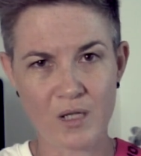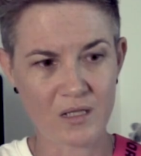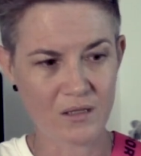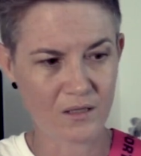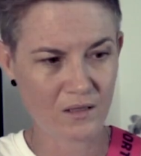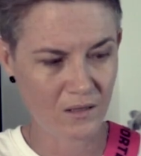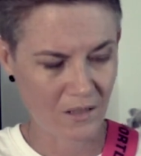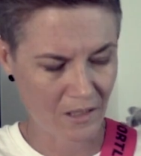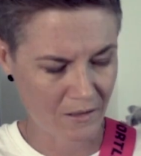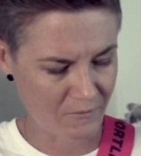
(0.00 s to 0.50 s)
and
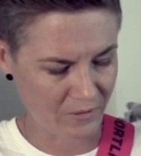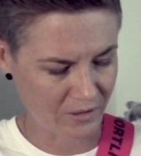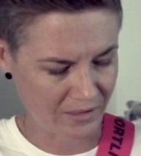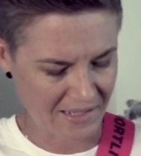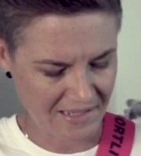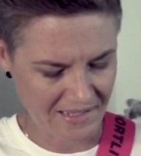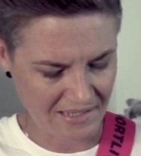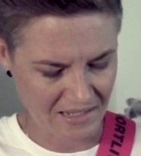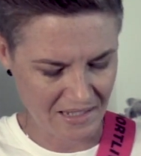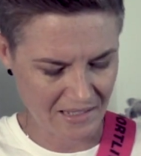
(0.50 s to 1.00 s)
then they
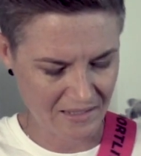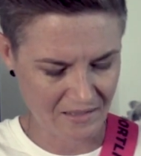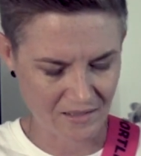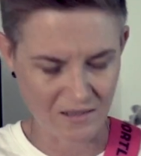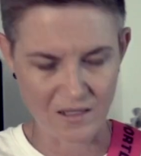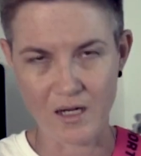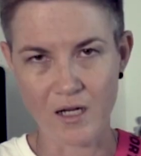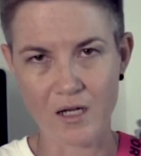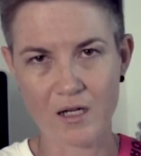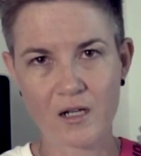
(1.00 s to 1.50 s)
released this
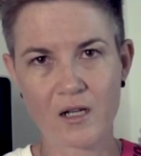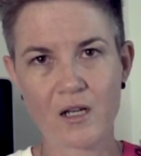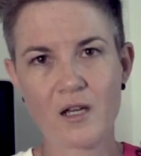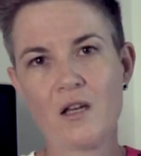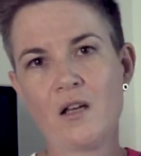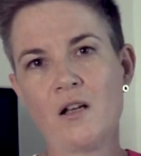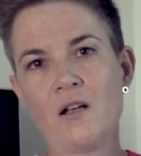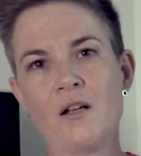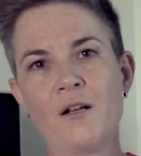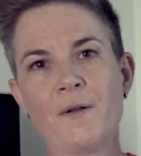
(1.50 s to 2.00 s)
like,
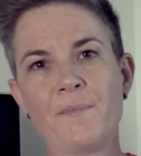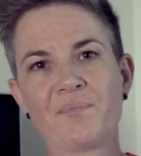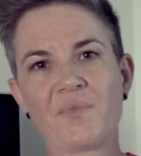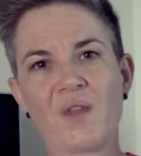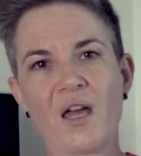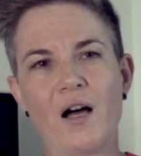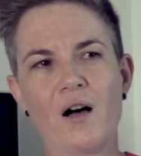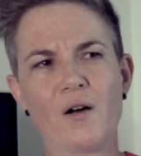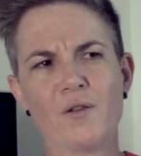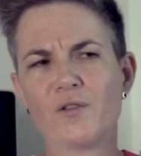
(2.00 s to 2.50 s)

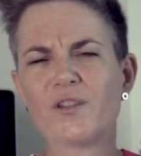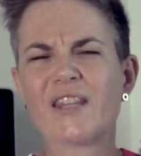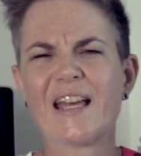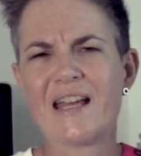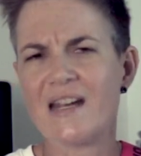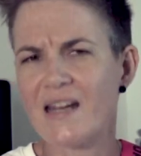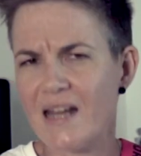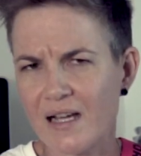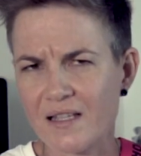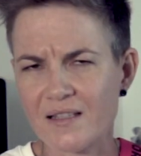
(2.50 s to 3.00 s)
they
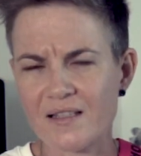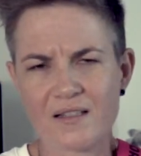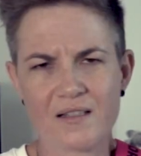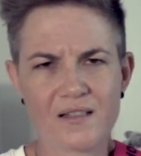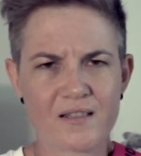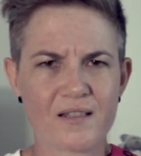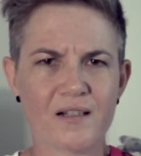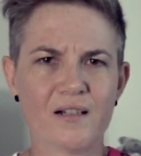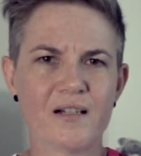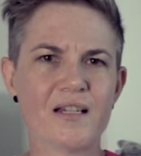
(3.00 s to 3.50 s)
announced
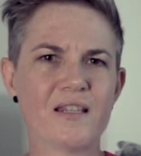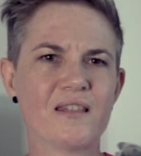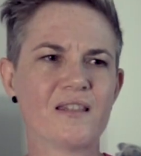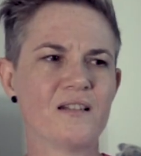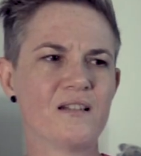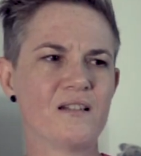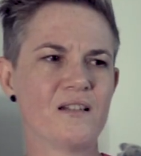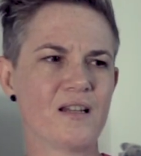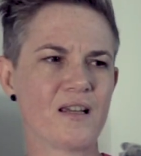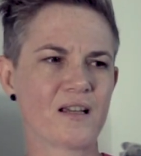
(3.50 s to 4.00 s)
it, sorry, the
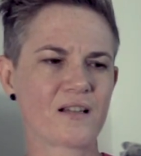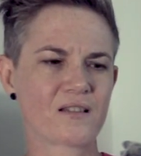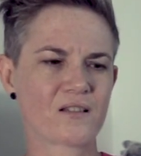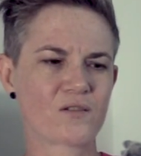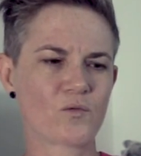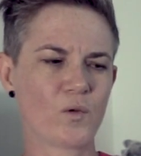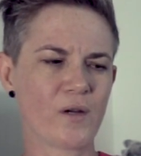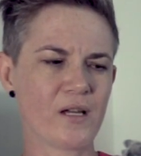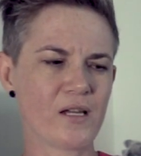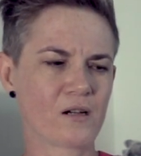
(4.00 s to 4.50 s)

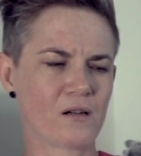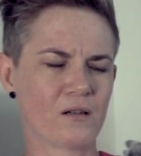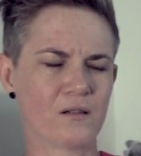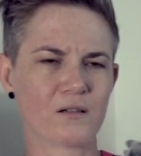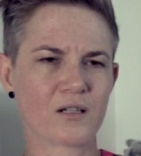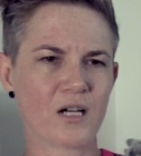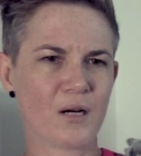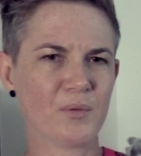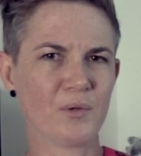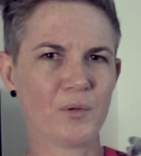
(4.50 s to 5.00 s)
next week or a
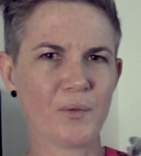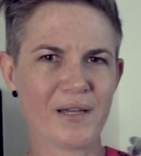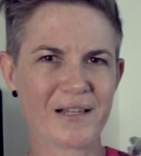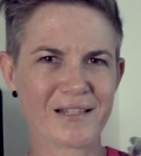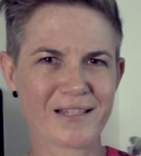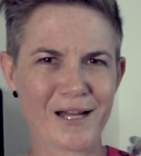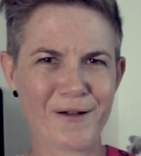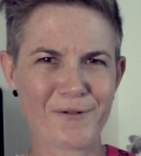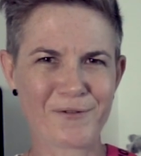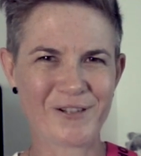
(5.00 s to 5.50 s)
couple of
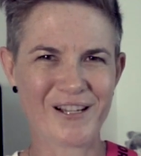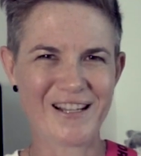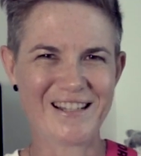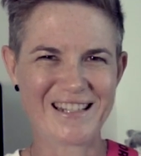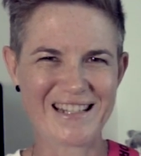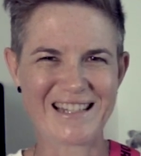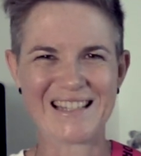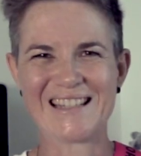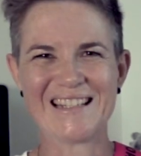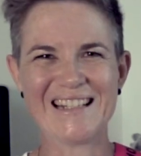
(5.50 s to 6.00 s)
weeks after I'd
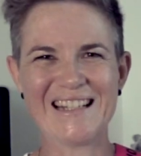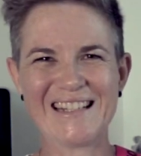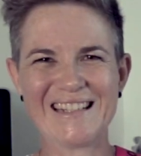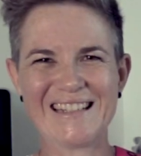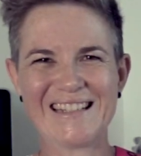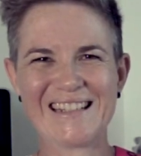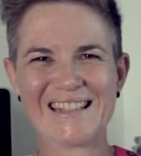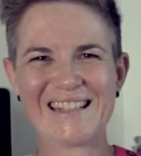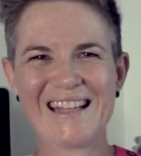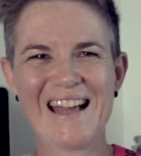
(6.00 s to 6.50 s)

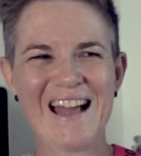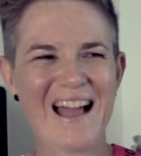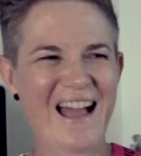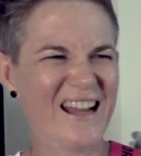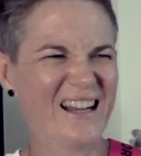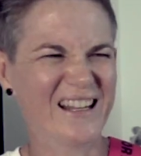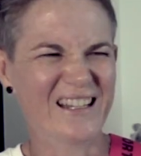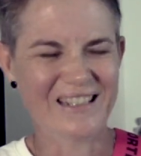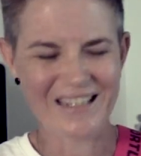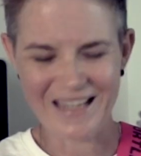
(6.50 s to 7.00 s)
decided,
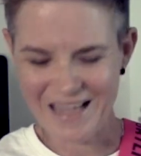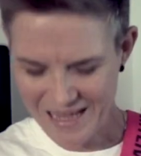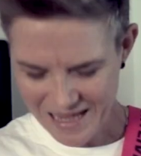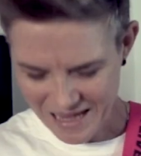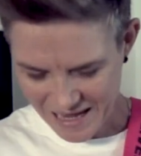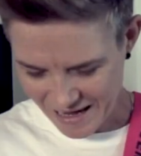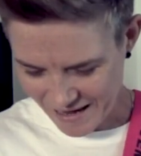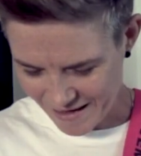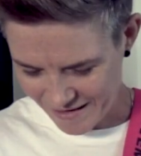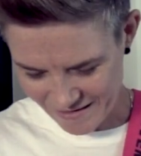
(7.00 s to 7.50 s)
and
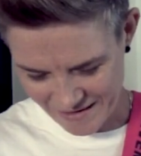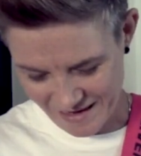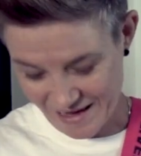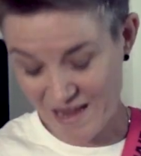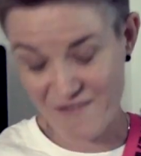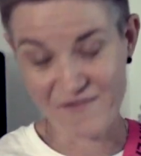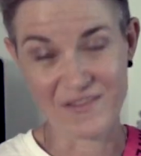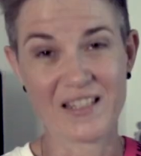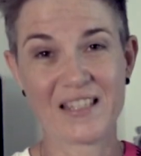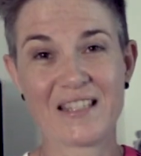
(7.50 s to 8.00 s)
I
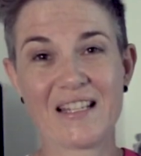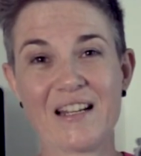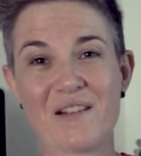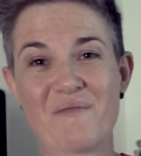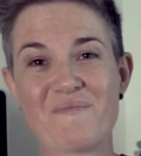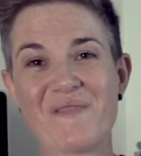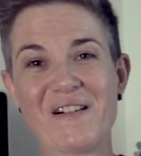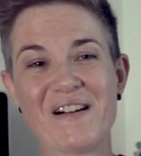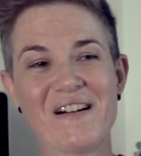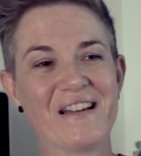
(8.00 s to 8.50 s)
even
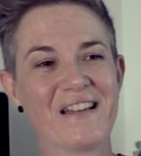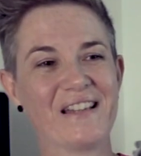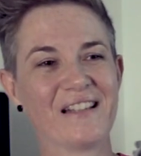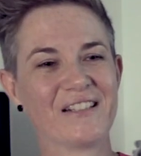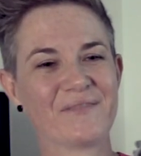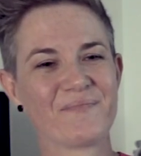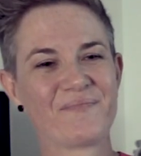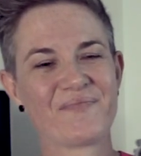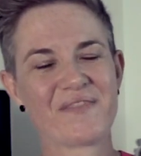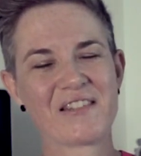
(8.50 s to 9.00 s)
started
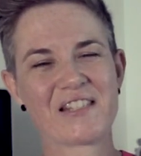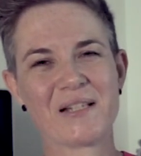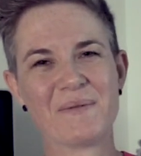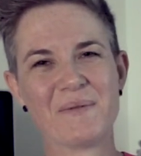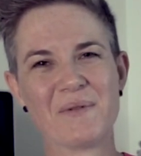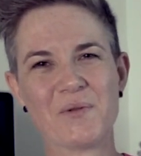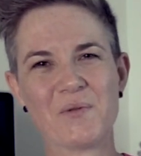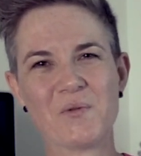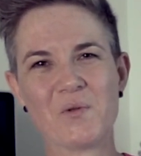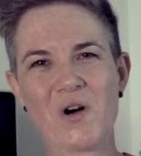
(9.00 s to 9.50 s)
buying some
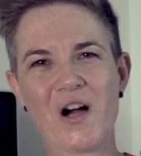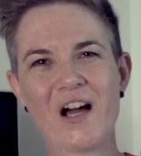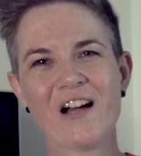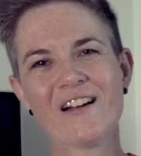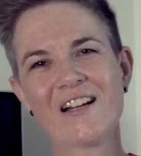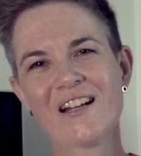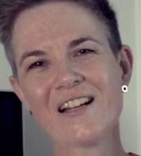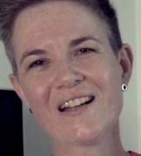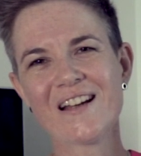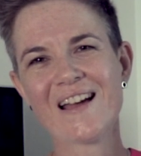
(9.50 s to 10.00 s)
of the
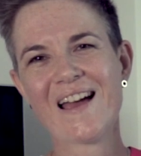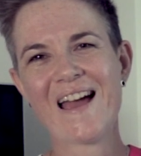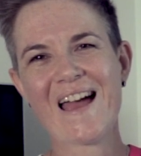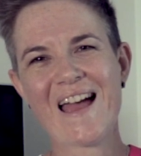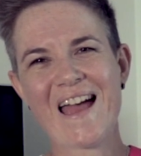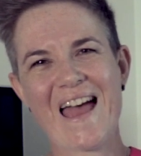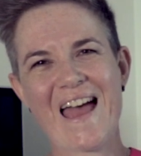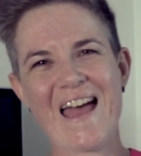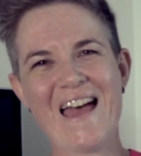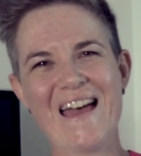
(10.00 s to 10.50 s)
wiring,
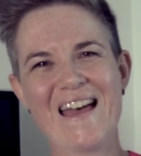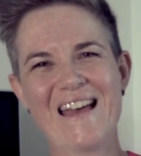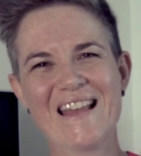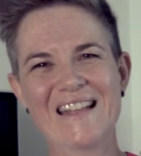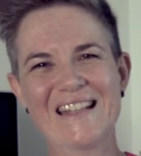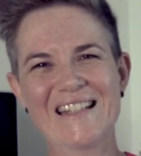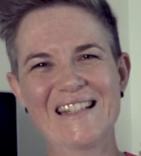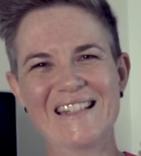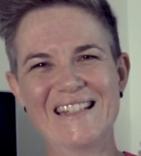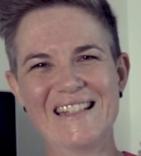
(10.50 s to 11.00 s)

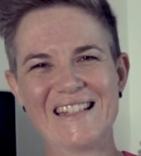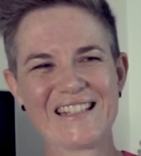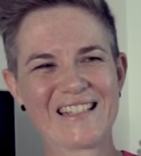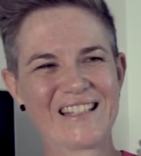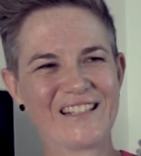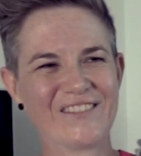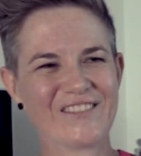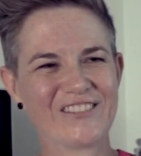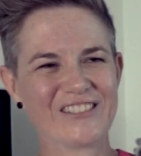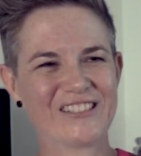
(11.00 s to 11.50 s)
and
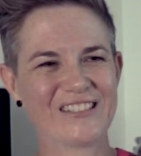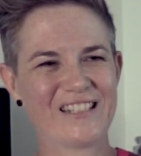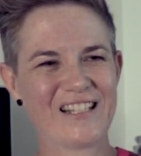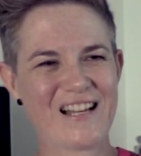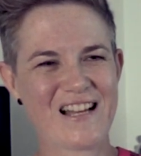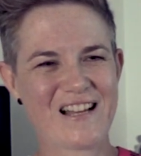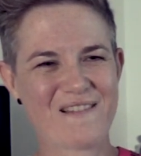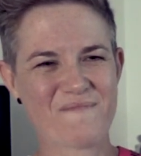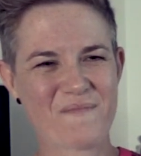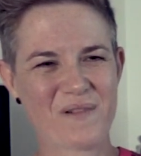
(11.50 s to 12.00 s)
so I've got,
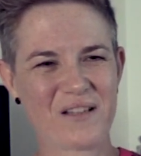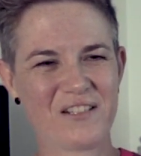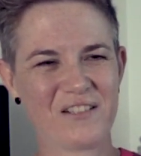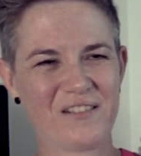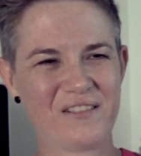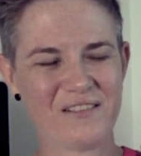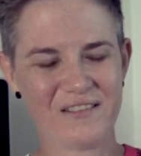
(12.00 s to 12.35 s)
I